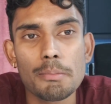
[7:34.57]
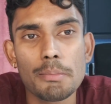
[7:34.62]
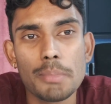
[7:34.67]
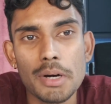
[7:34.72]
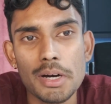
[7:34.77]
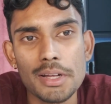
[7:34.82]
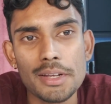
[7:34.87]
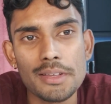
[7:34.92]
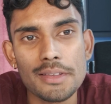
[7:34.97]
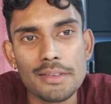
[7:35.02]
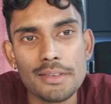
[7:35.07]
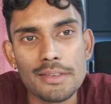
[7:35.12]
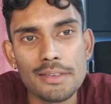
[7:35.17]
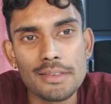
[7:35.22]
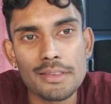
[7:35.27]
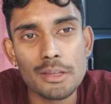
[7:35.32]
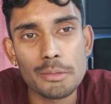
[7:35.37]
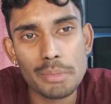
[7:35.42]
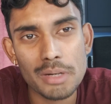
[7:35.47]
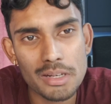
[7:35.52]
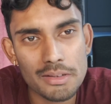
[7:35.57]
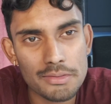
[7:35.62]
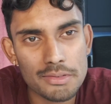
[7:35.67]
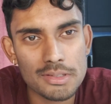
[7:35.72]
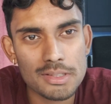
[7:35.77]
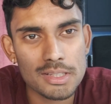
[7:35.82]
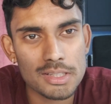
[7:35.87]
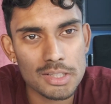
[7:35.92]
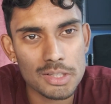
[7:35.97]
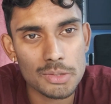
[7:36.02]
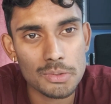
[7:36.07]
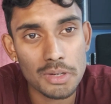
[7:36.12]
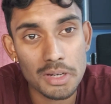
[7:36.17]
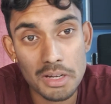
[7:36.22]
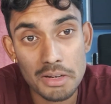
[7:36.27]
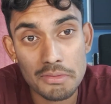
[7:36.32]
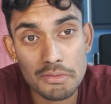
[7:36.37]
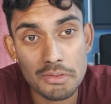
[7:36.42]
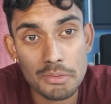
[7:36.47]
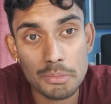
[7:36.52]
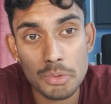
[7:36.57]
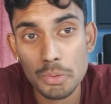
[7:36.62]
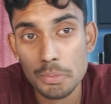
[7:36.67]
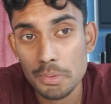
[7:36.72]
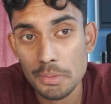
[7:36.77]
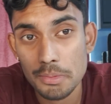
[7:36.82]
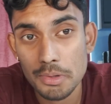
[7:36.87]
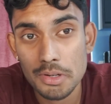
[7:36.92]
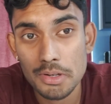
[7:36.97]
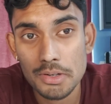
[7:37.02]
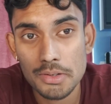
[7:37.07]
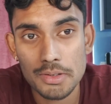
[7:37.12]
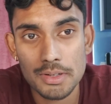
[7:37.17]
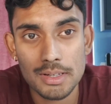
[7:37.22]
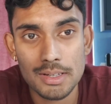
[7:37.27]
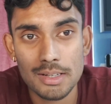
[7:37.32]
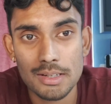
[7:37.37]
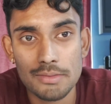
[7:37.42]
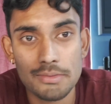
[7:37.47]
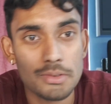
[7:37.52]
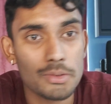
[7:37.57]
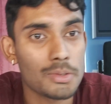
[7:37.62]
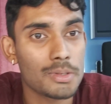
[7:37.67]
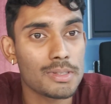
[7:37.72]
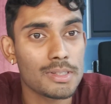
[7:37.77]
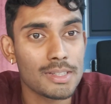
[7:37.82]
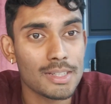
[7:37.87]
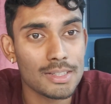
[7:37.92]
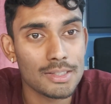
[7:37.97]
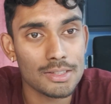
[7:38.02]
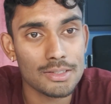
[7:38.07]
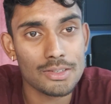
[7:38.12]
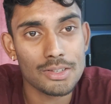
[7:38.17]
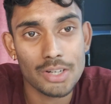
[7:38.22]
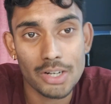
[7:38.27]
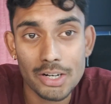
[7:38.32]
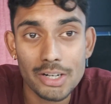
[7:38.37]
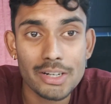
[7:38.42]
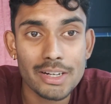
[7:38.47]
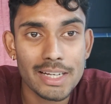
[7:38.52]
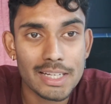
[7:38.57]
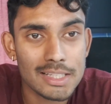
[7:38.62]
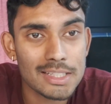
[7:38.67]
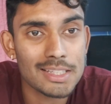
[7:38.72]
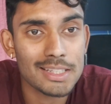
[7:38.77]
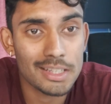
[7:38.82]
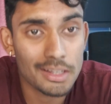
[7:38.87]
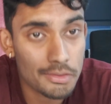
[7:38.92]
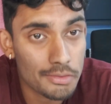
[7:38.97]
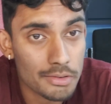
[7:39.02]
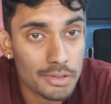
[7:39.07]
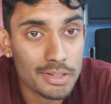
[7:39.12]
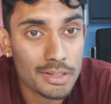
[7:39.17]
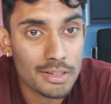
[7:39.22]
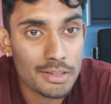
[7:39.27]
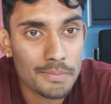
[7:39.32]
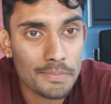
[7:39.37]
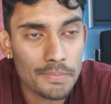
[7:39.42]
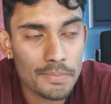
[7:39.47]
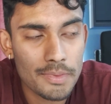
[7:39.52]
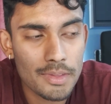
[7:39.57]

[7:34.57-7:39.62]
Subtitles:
But the benefits that you get from open monitoring and focused attention are actually different.